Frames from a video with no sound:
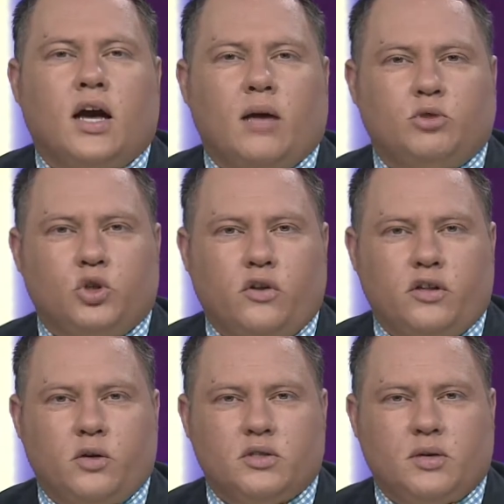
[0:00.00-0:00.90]
I'm sure
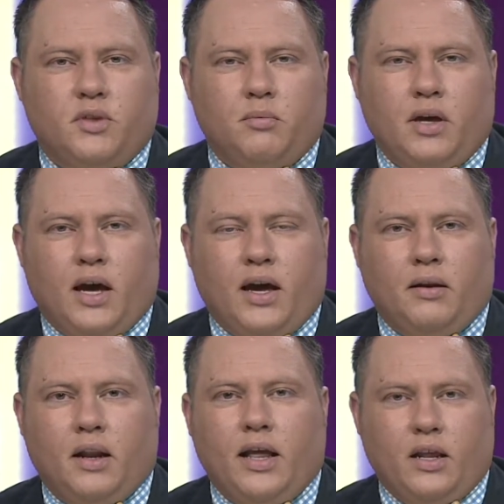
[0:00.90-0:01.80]
that there was something
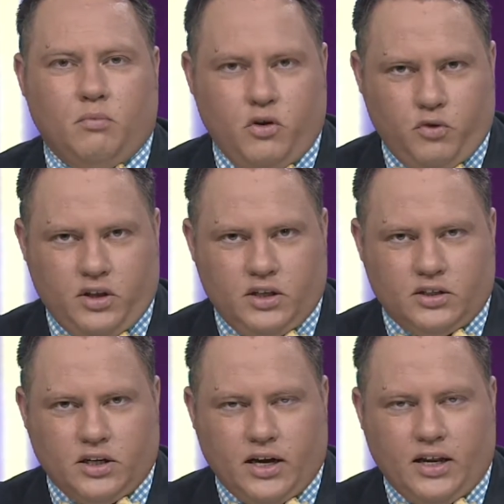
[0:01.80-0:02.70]
behind letting me read
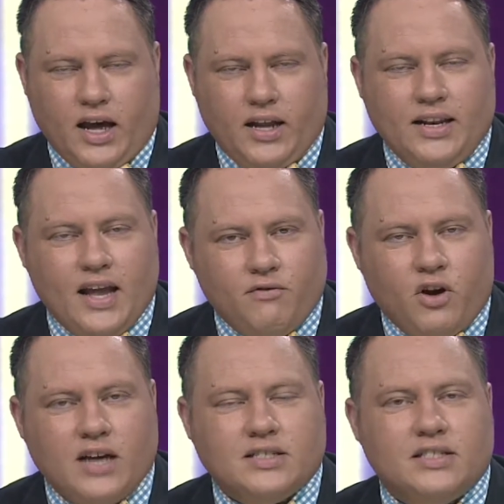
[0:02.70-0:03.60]
this tonight.
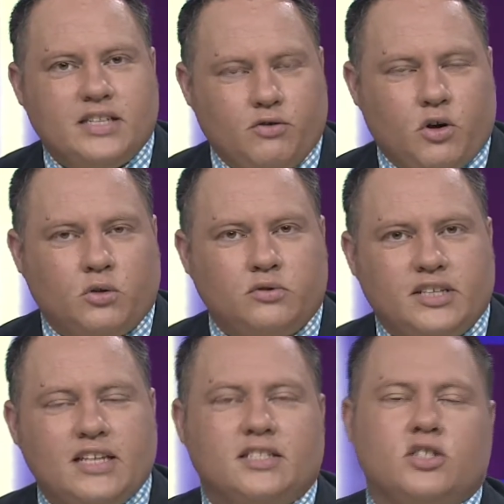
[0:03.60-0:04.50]
Never has Zero
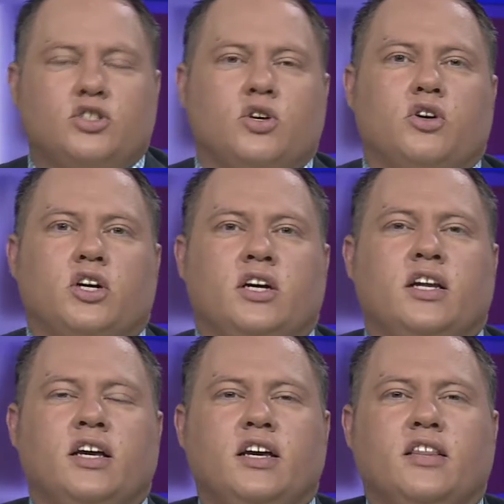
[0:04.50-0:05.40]
tasted so good.
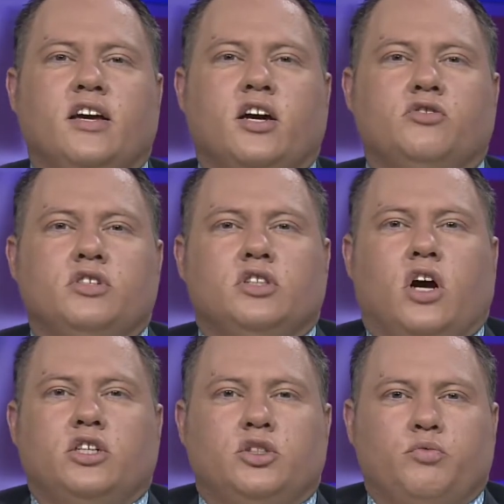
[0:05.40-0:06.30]
The country's
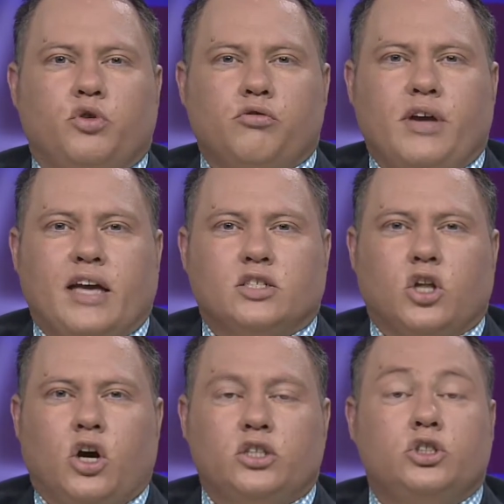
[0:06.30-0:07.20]
largest brewery has
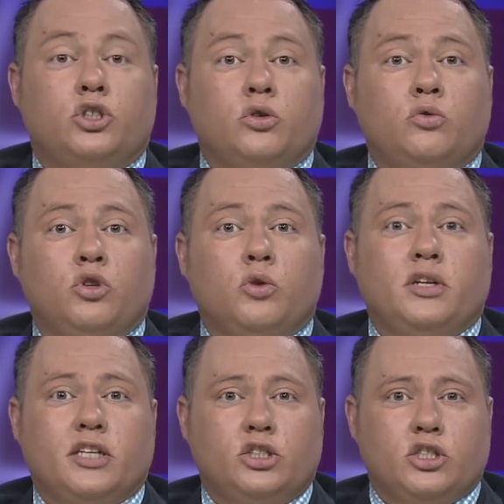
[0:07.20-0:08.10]
launched two new
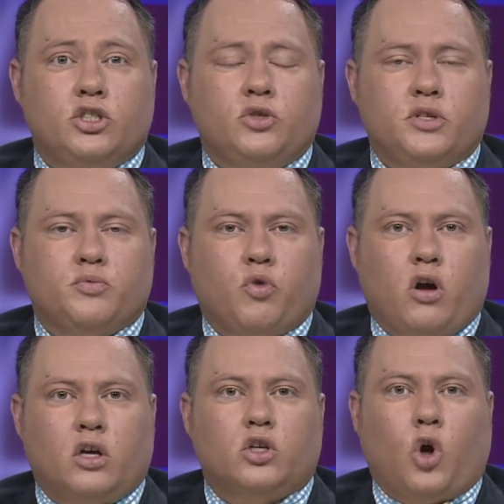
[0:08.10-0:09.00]
additions to its
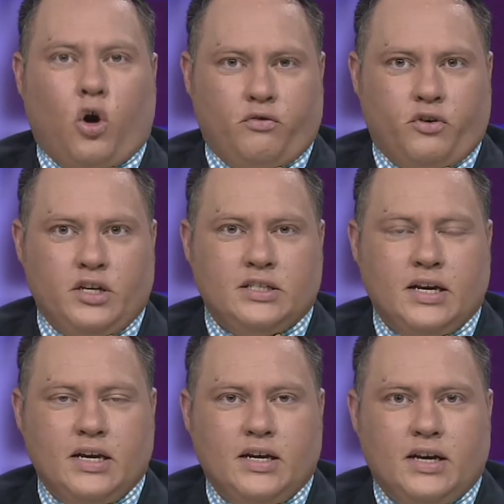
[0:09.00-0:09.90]
product offerings,
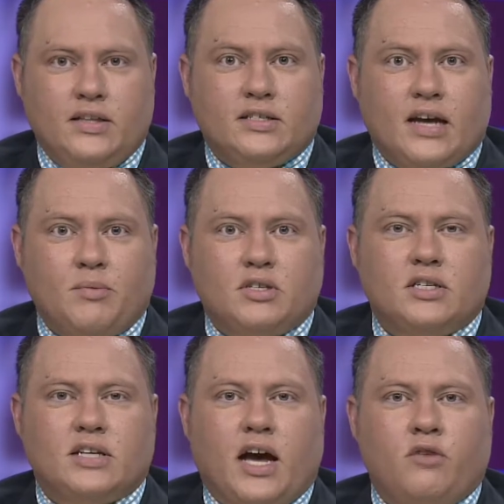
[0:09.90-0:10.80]
and this time it's
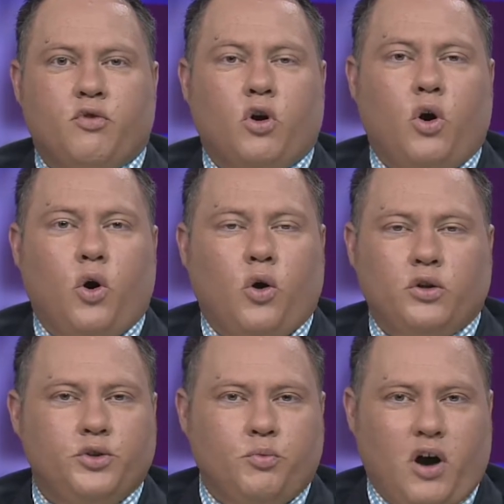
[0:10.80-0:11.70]
designed for a
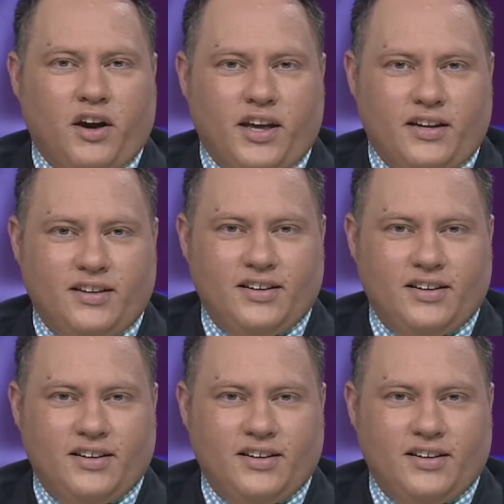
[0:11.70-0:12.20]
whole new market.